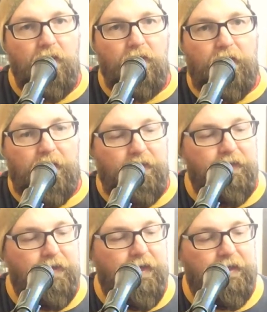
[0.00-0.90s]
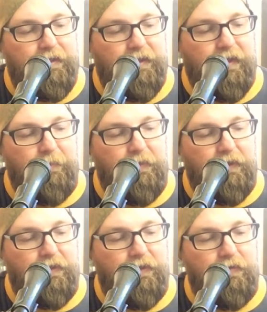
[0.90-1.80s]
Okay, then the next thing I'm going
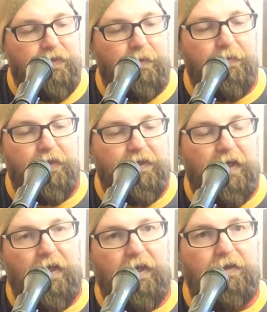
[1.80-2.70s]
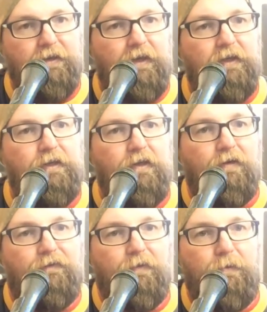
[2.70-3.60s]
to do is I'm going to take, it's easier
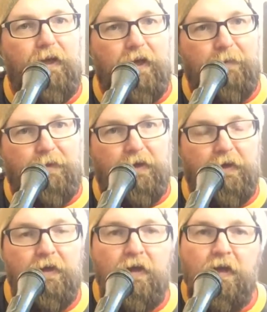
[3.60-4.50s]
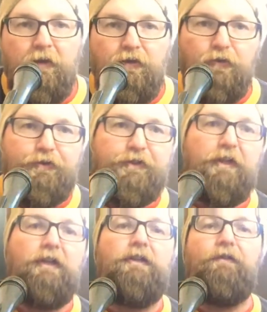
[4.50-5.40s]
for me, and you'll
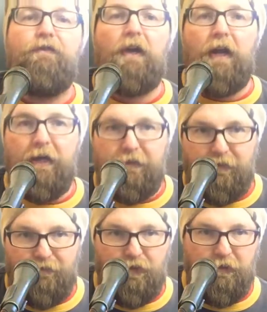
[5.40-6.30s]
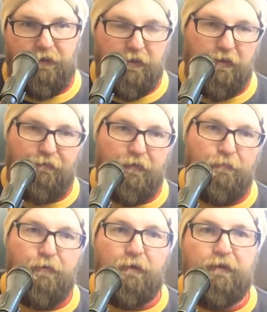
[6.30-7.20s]
see different kinds of Gs in different
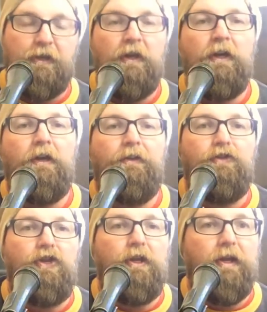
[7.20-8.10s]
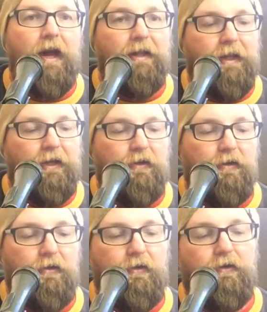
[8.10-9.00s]
books. The G that I like you to
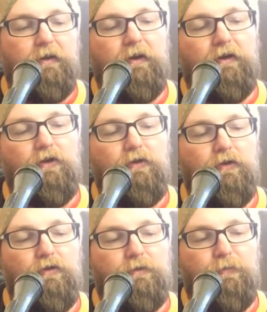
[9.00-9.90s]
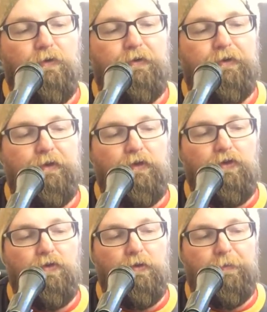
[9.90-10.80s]
learn, you use both
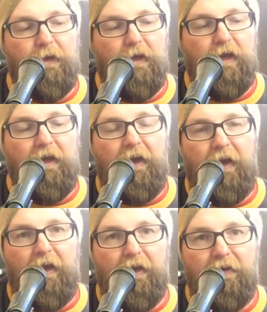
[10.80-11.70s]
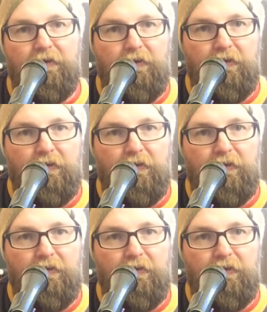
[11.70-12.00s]
your pinky and